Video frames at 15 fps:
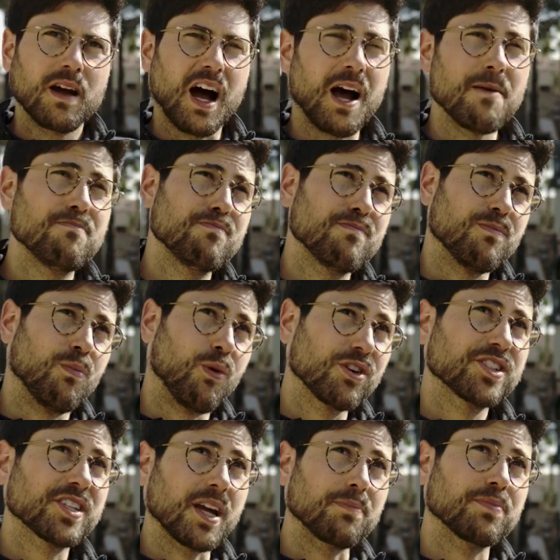I'm more
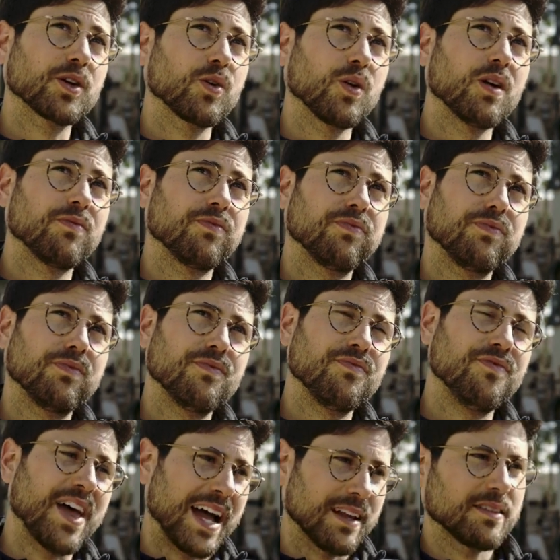skeptical of
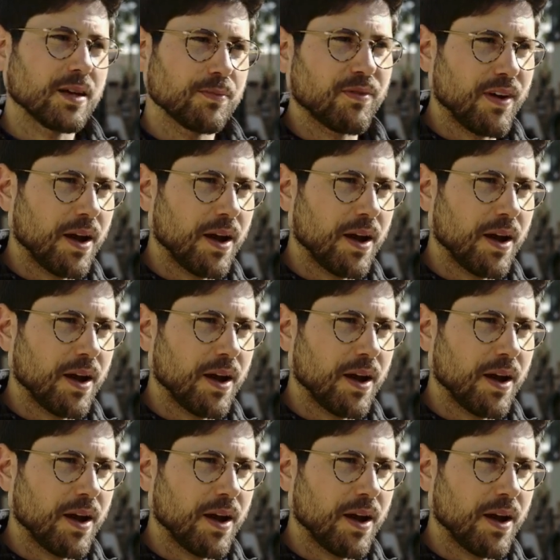that type